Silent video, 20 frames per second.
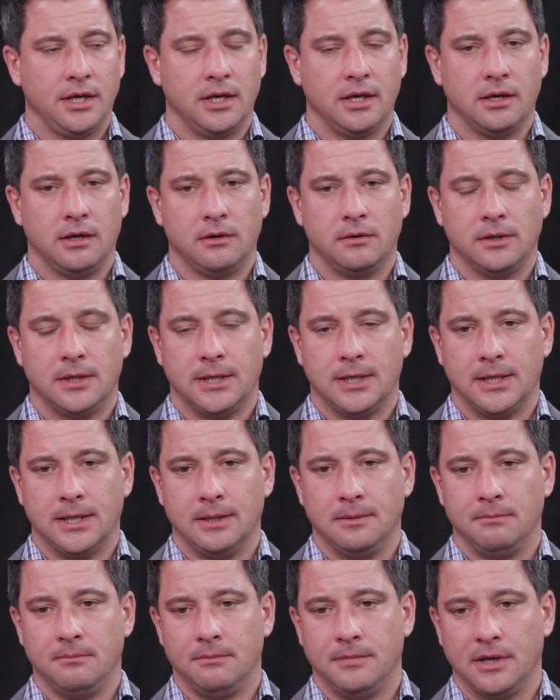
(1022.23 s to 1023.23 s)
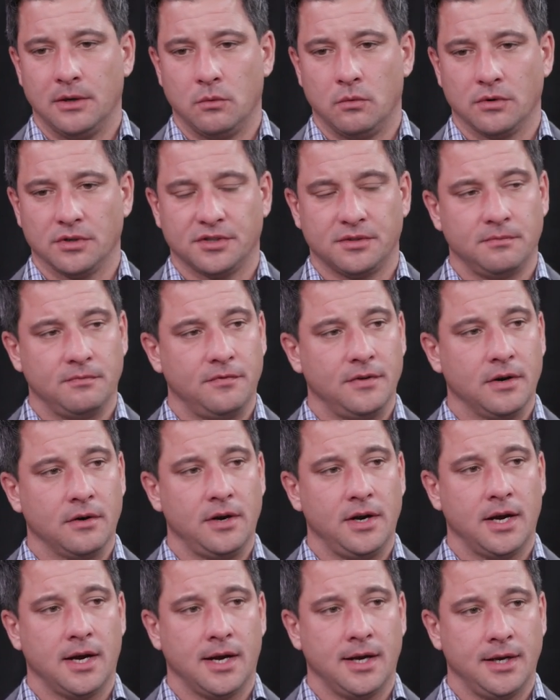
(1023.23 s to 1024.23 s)
You know, um, there were some
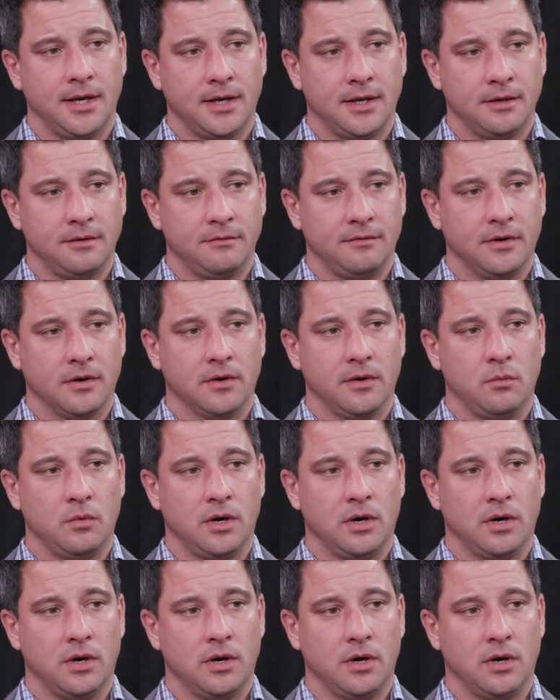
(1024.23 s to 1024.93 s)
very high end, very